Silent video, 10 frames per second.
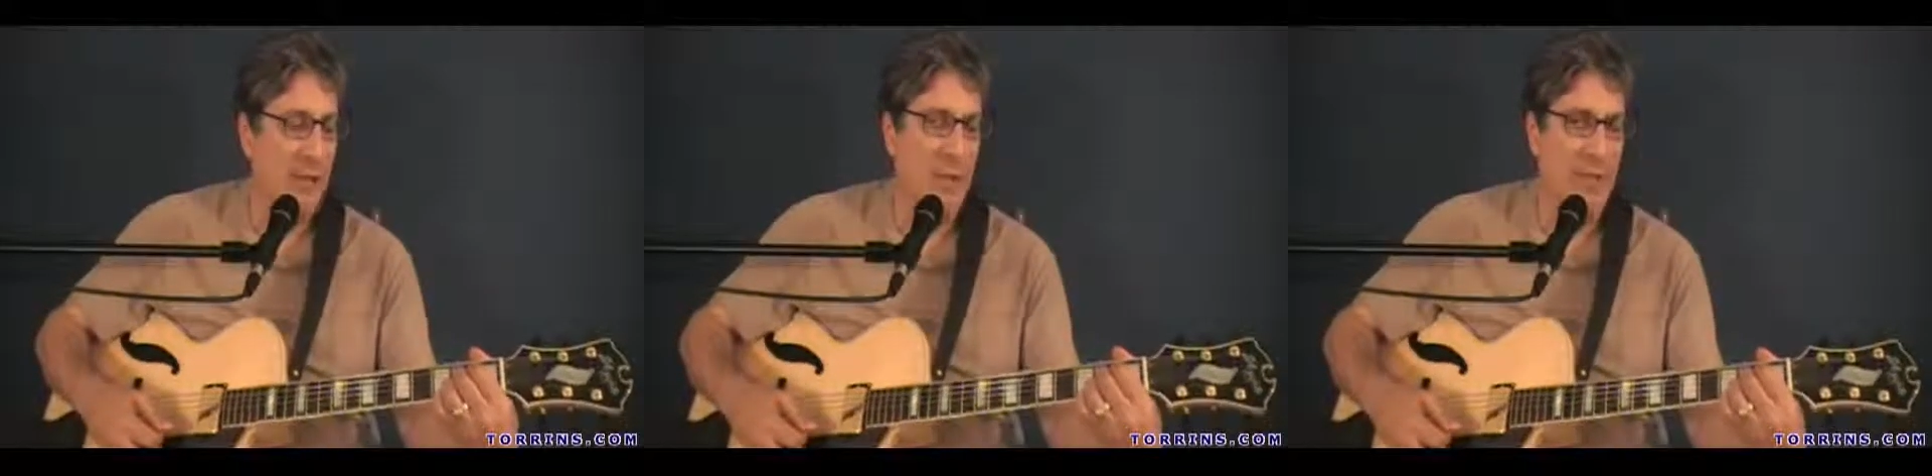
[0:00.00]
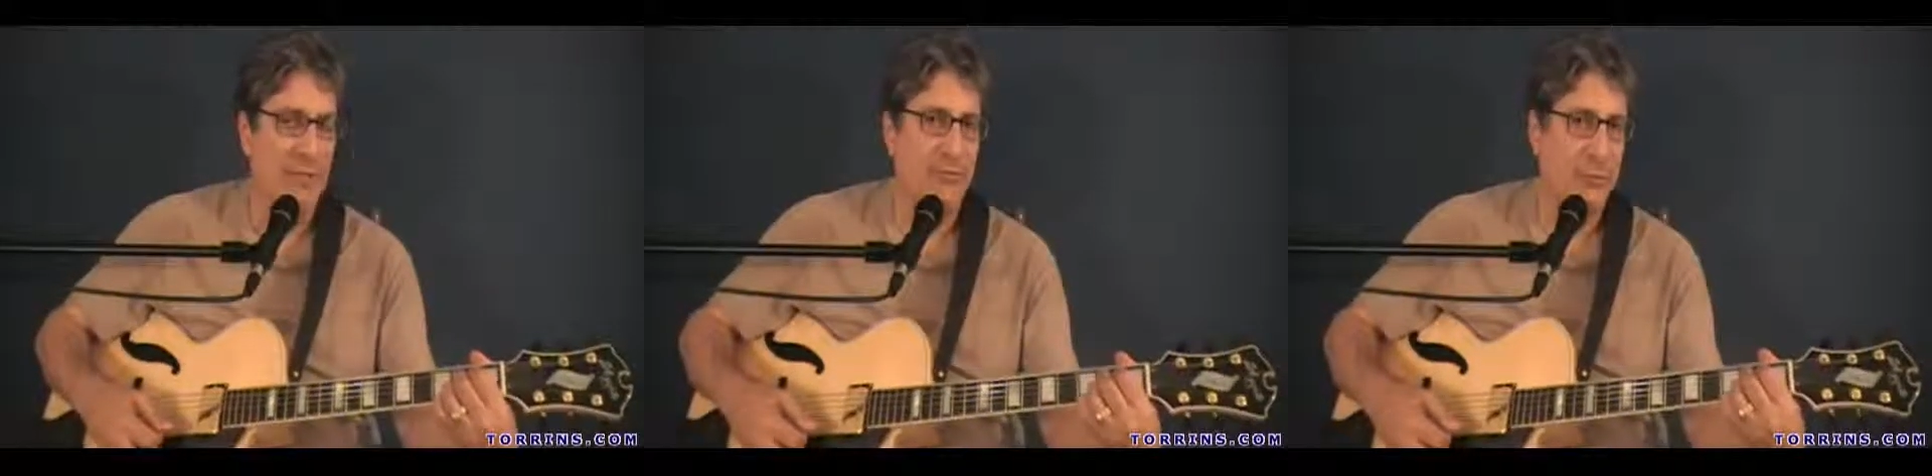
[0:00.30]
You
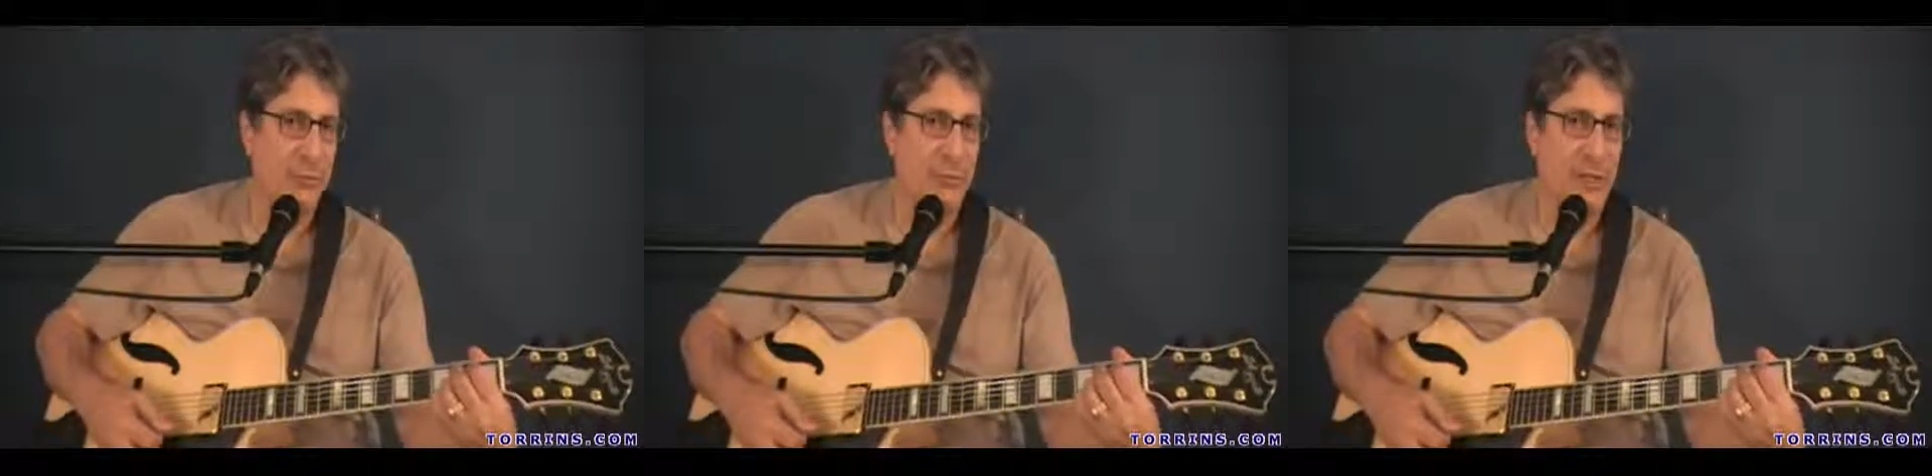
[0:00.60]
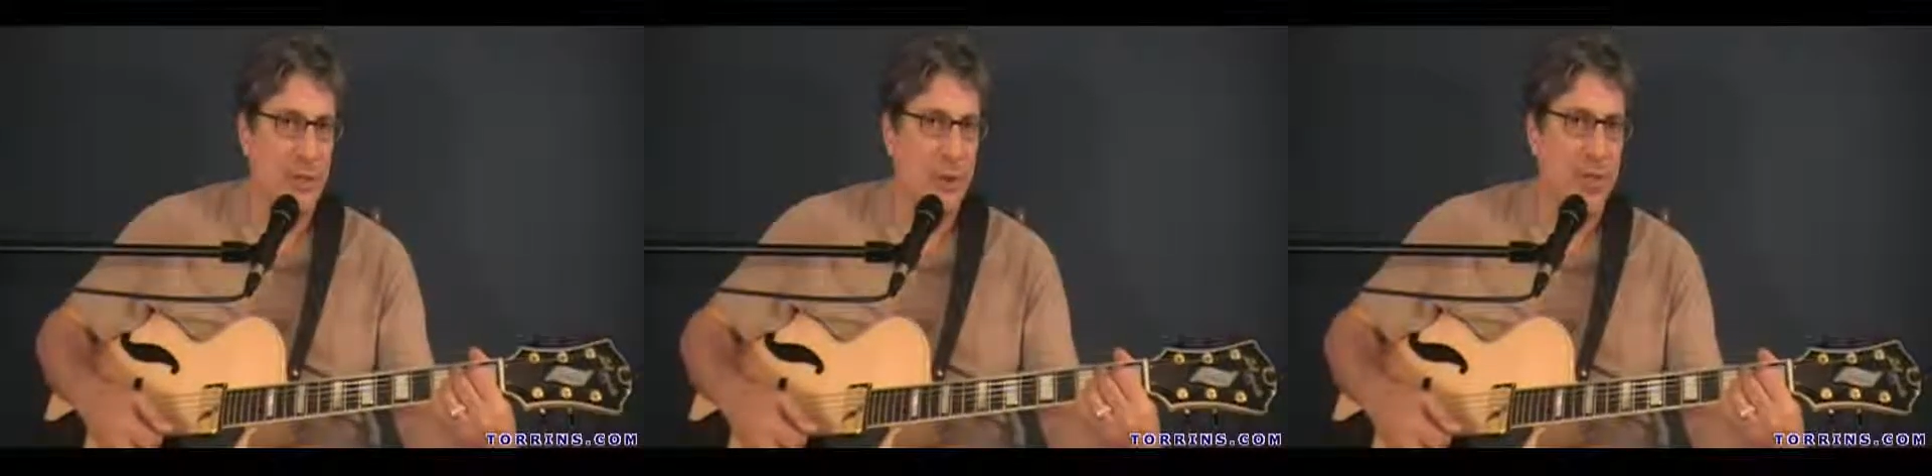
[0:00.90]
want that first
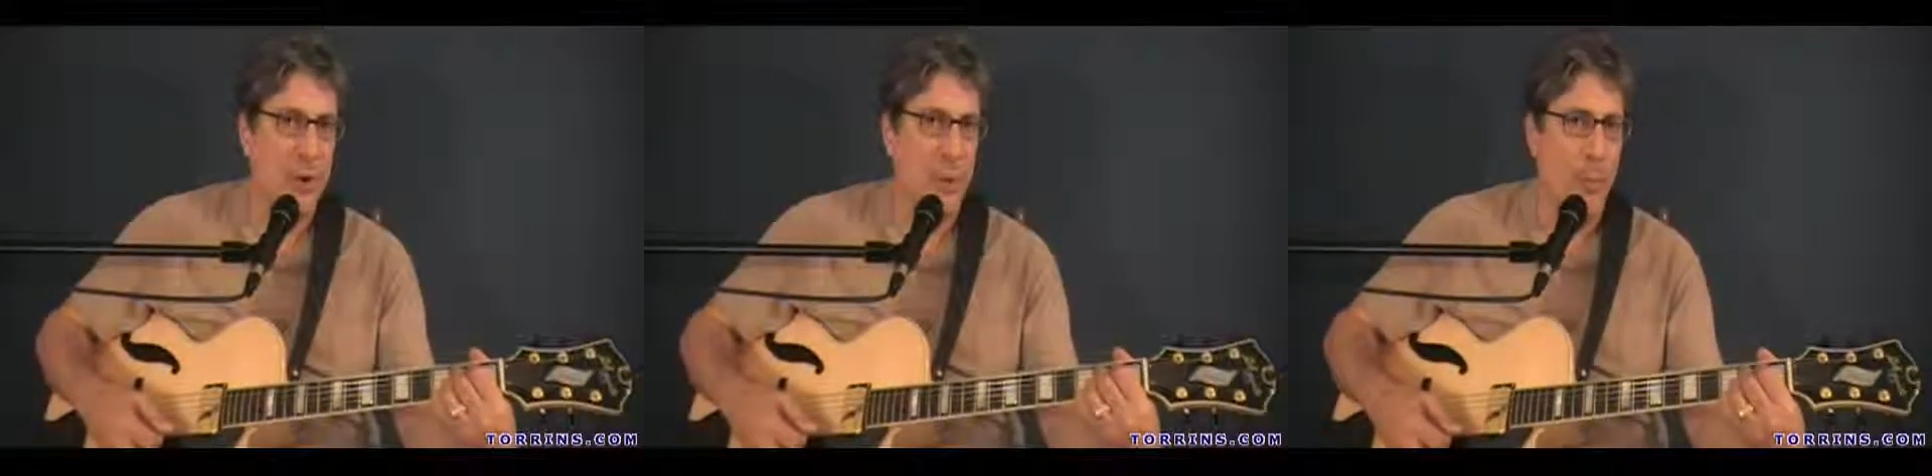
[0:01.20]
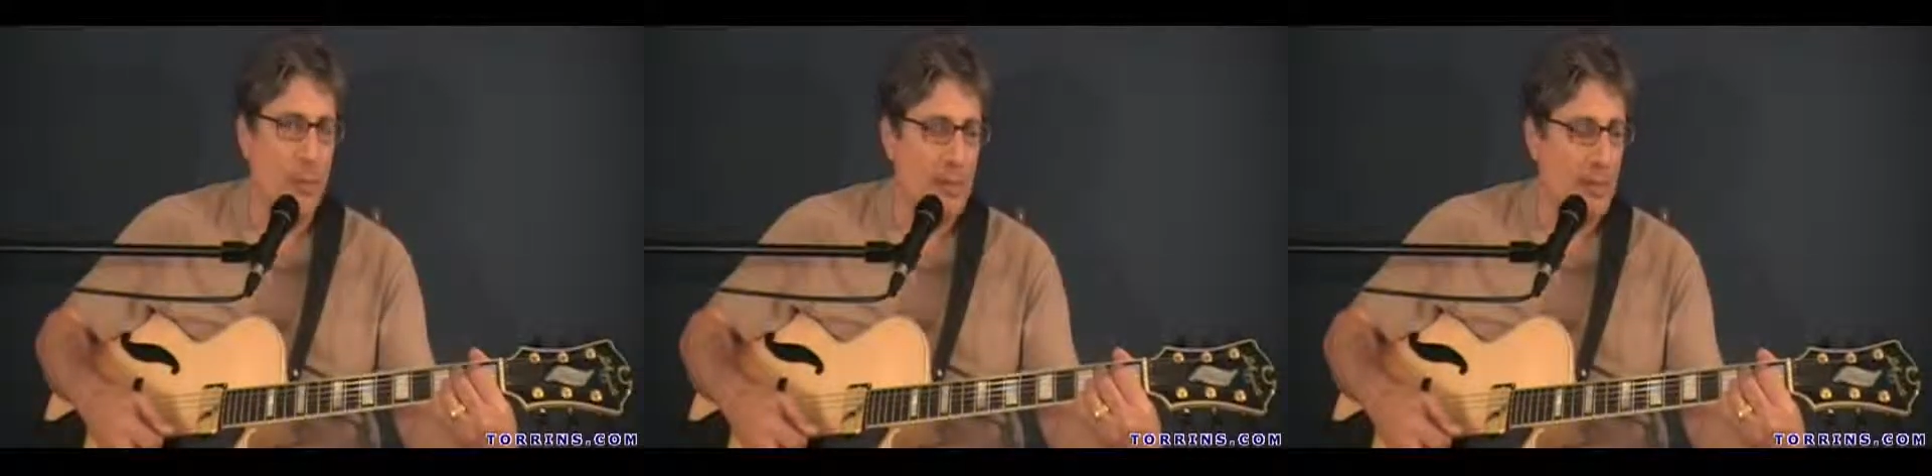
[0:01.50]
string to ring
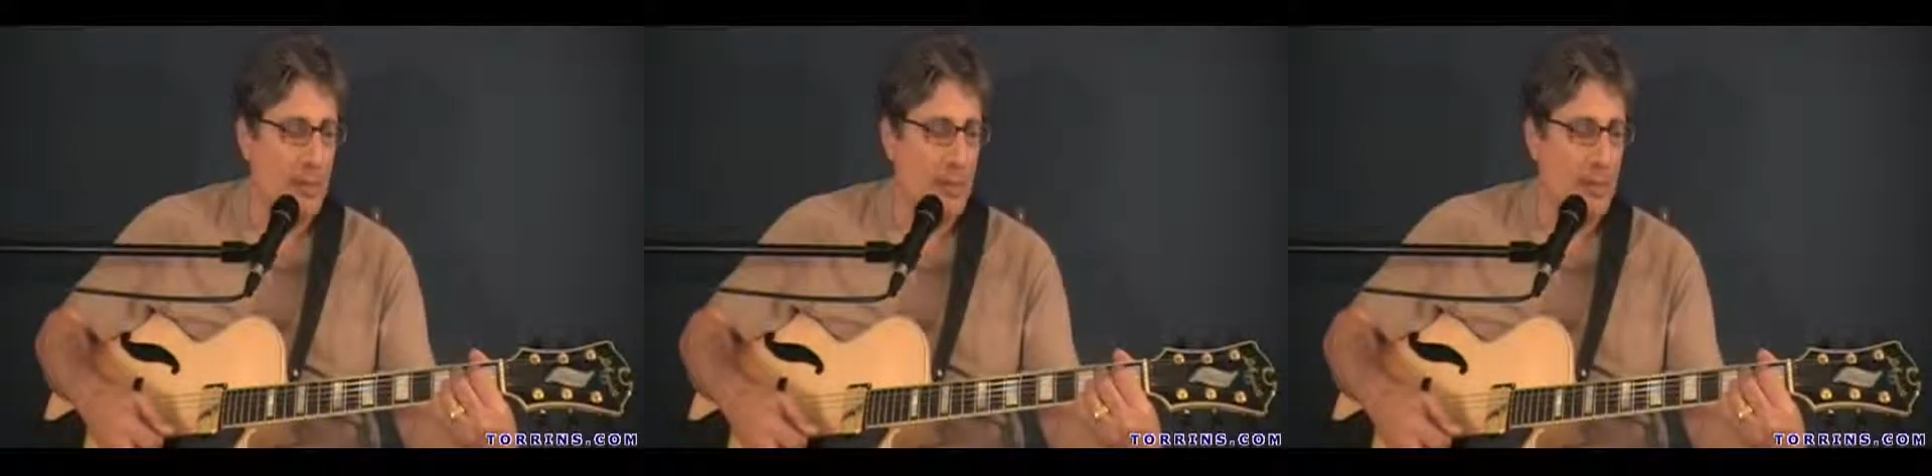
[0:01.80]
open.